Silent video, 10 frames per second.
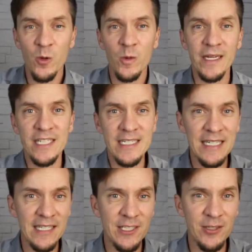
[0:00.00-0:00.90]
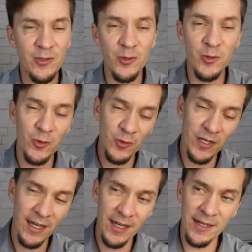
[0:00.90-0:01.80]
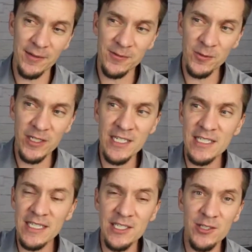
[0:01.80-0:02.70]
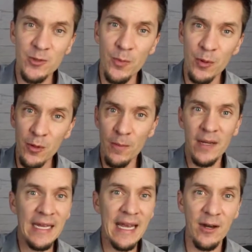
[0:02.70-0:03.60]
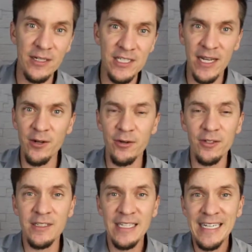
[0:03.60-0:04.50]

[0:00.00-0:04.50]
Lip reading: We just need to pull money out in general.